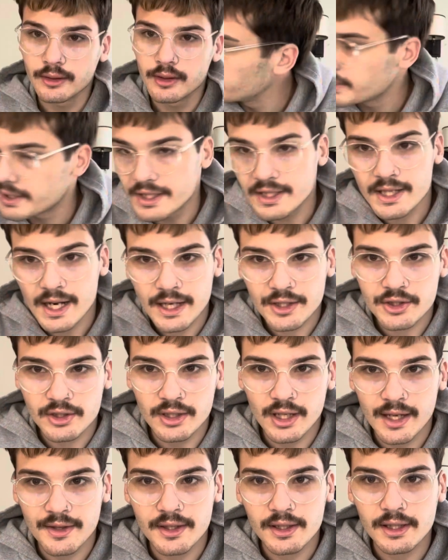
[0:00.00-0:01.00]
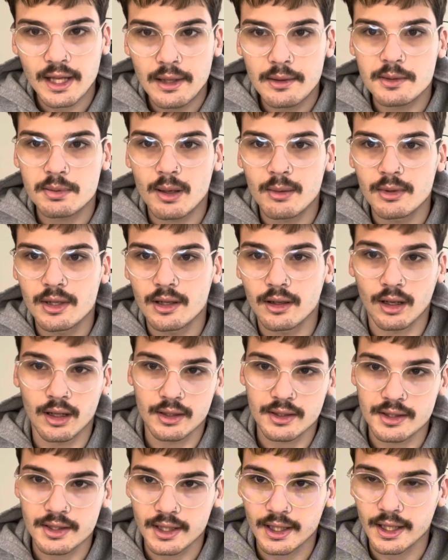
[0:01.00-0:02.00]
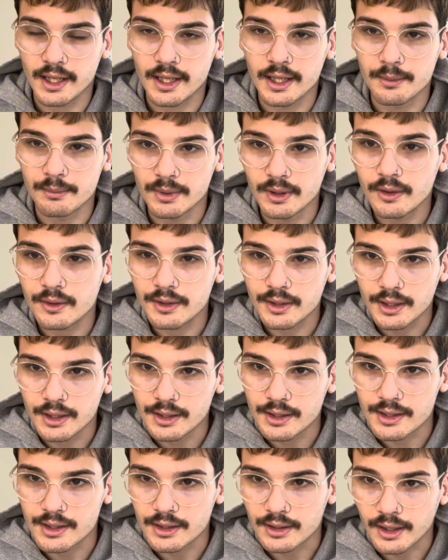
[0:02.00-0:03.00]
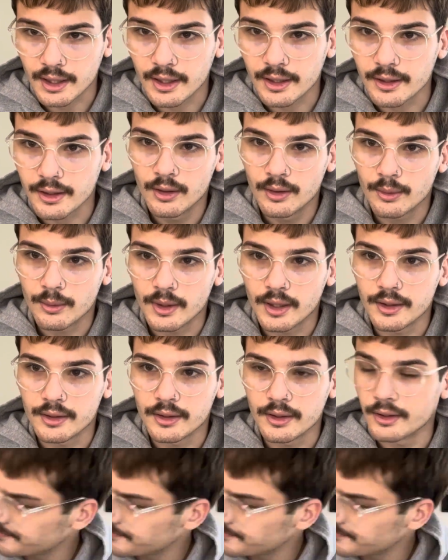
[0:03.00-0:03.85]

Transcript: This actually, I think that was probably the hardest thing I had built in this entire run here.